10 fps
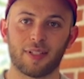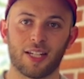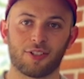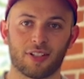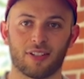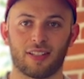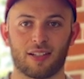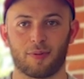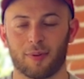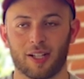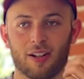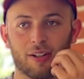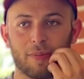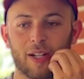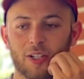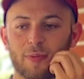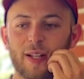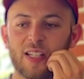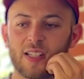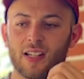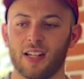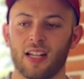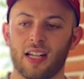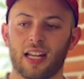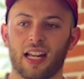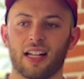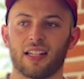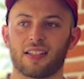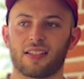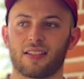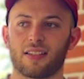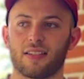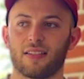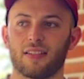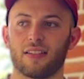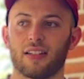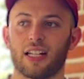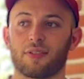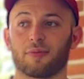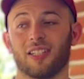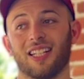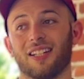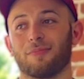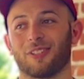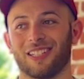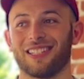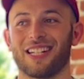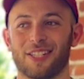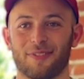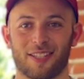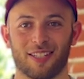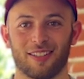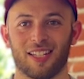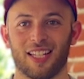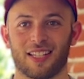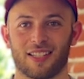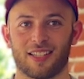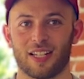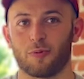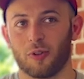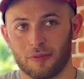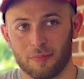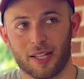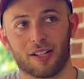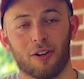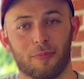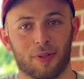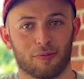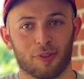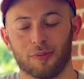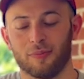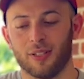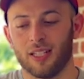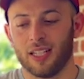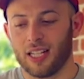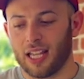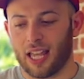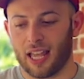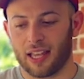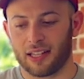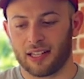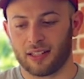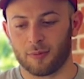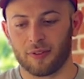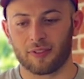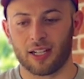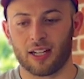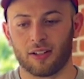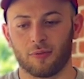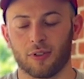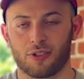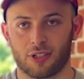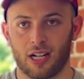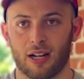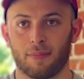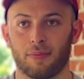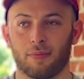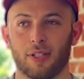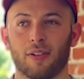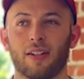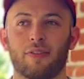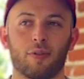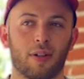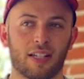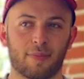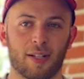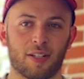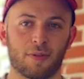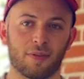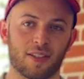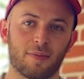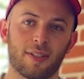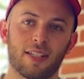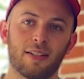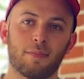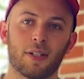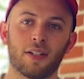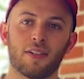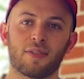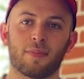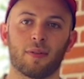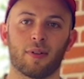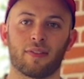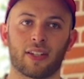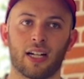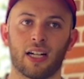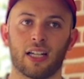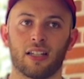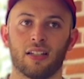teacher. That's what we call our makerspace, and it's really a pretty nice facility. It's one big open room, and we've got a wood shop. We don't have quite as many tools as we did at Burroughs, but we've got